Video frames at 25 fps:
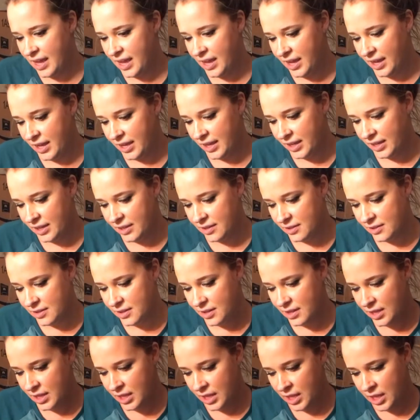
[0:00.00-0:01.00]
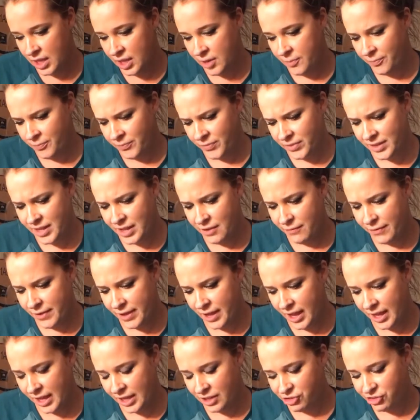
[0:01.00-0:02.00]
uh,
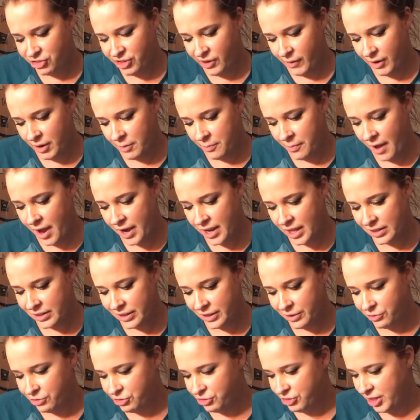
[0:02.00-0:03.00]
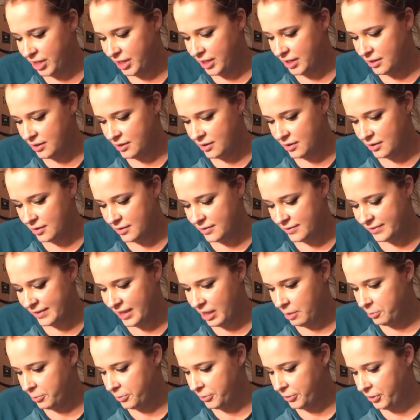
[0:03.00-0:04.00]
Nivea In Shower Body Lotion
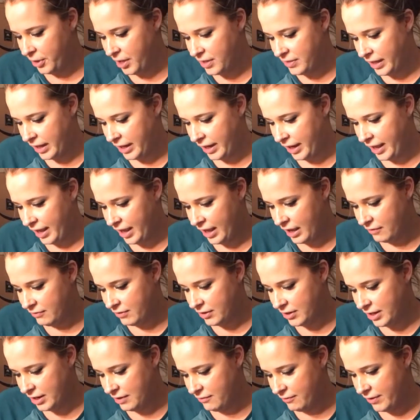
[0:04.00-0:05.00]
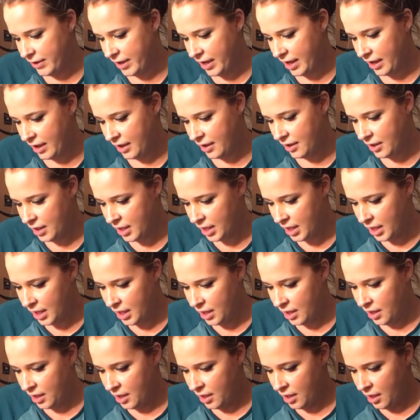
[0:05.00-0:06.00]
sample, and then I have a Nivea
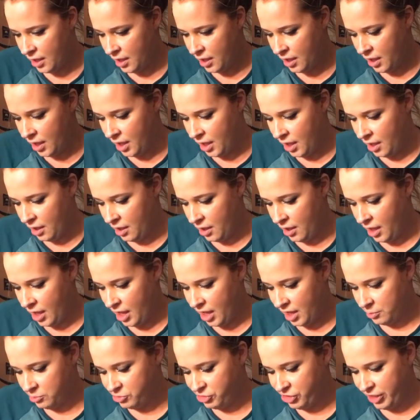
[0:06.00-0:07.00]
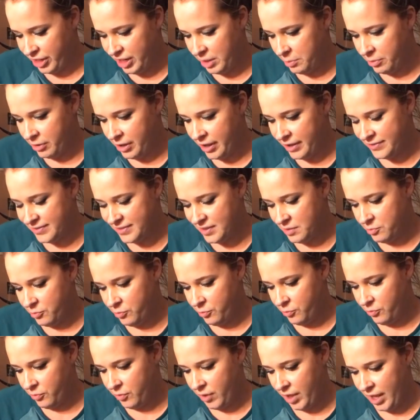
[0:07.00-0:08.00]
um, Cherry Blossom
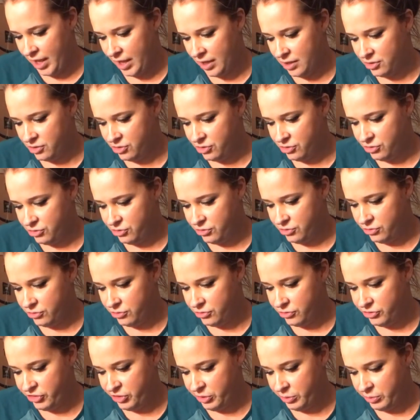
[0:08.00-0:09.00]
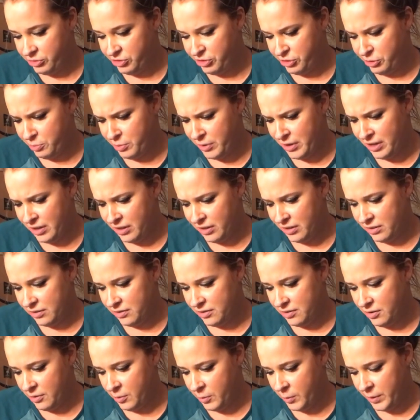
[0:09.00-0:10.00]
and
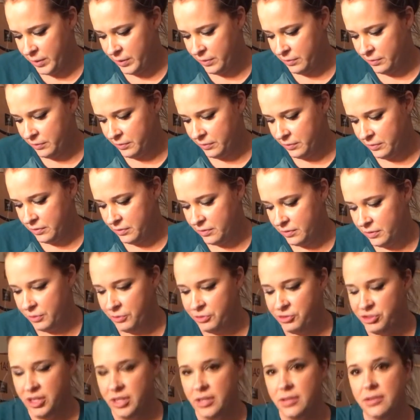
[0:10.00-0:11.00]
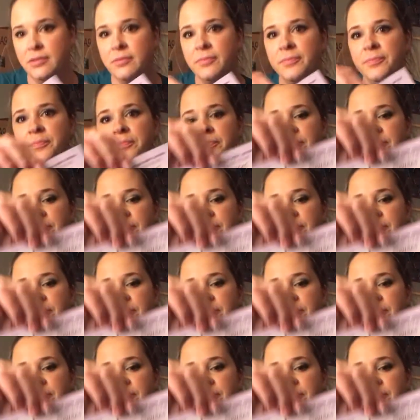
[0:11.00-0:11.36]
Jojoba Oil Lotion.